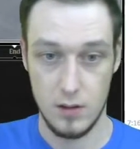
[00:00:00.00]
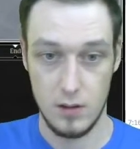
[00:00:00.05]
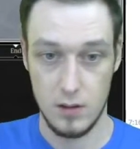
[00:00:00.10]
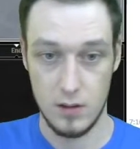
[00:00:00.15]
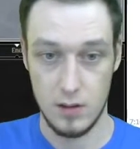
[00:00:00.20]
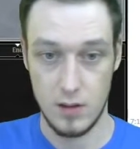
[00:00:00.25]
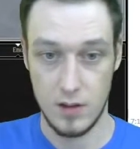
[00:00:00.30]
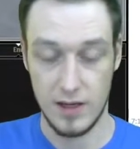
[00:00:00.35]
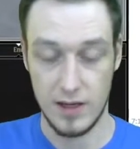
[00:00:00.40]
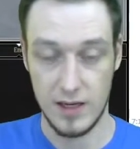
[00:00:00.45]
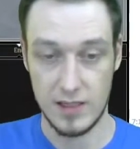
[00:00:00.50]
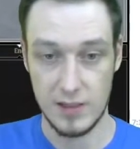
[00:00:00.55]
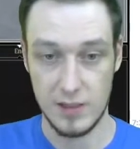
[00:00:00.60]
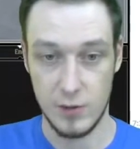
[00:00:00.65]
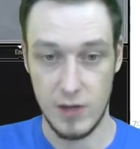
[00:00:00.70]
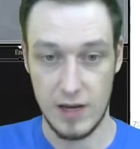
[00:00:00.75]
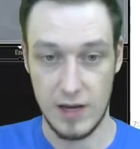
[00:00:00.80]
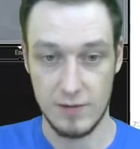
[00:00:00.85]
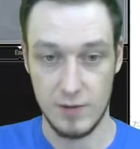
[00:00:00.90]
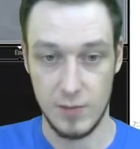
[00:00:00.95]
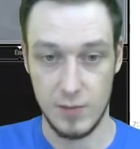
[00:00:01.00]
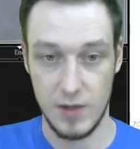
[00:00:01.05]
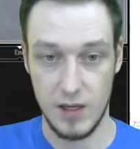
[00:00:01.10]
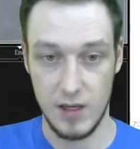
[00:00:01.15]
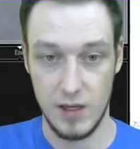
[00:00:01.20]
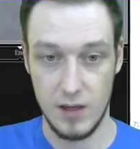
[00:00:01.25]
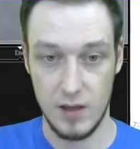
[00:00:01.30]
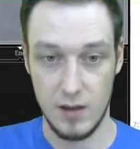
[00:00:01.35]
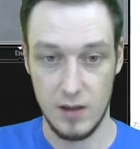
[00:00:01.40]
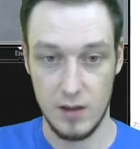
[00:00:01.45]
I guess it would have to
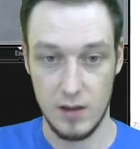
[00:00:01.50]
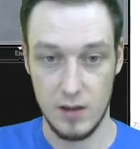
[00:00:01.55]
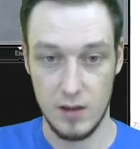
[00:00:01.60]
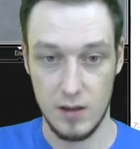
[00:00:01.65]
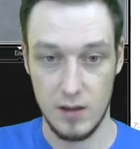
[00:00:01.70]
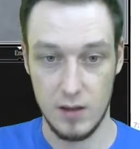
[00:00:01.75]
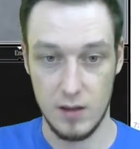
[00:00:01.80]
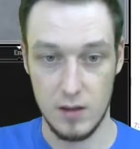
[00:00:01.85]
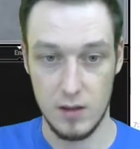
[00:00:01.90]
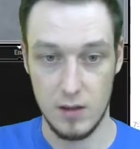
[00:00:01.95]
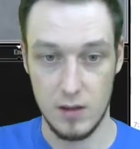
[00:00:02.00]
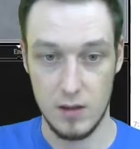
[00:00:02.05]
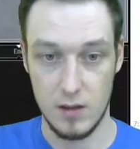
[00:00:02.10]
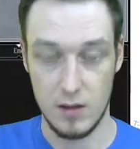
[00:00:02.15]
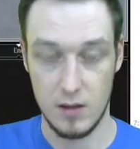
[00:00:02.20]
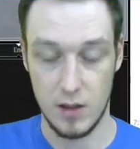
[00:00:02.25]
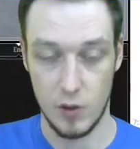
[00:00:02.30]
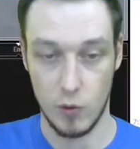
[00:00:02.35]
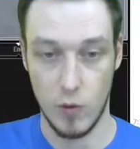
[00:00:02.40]
be like